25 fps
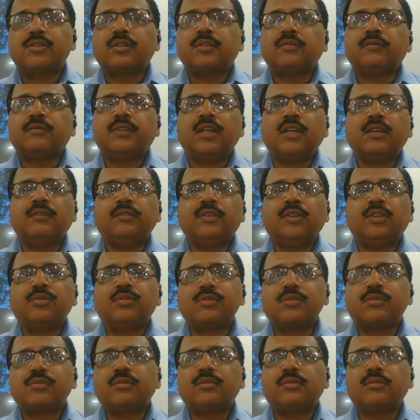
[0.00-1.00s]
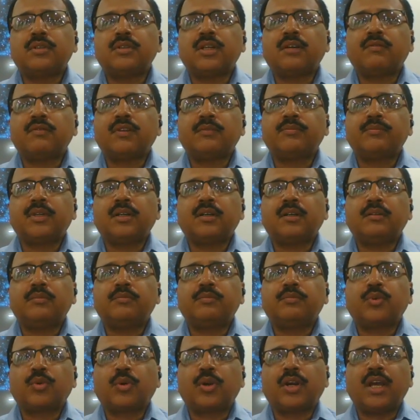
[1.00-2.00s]
So they used to develop
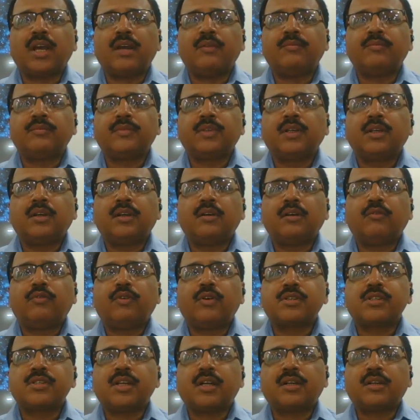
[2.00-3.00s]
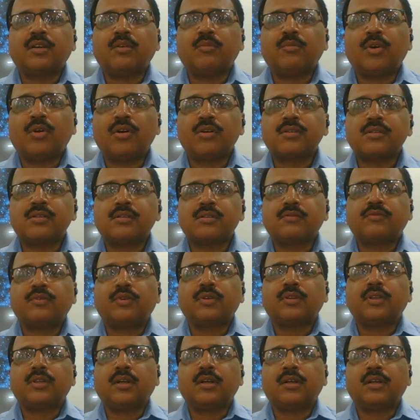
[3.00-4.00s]
the program for set-top box,
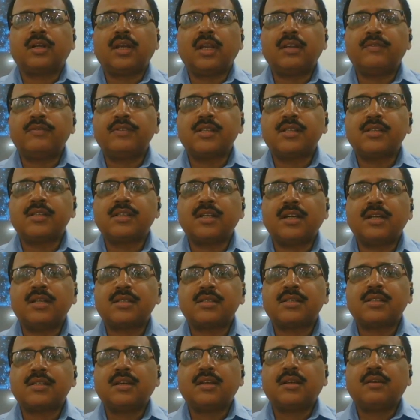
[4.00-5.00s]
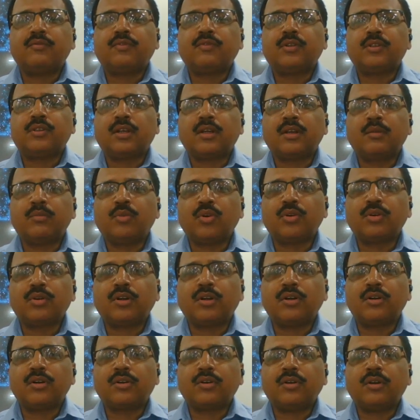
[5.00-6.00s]
for the television sets, for the
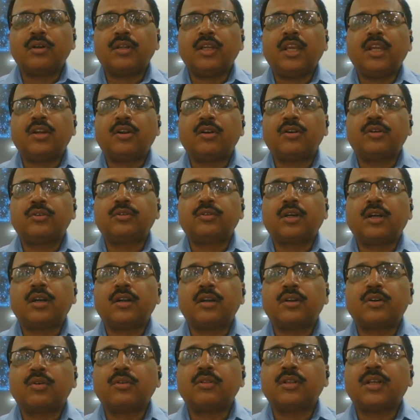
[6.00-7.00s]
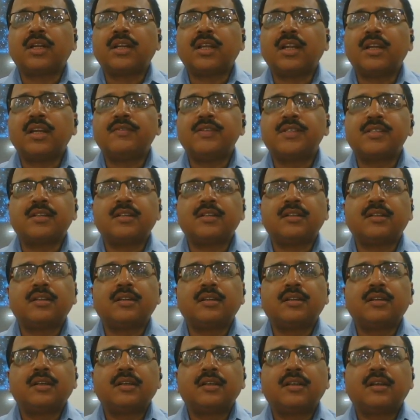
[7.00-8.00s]
remote control in order to control the
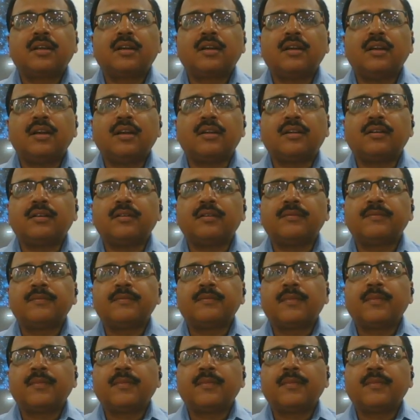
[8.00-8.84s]
television. Clear.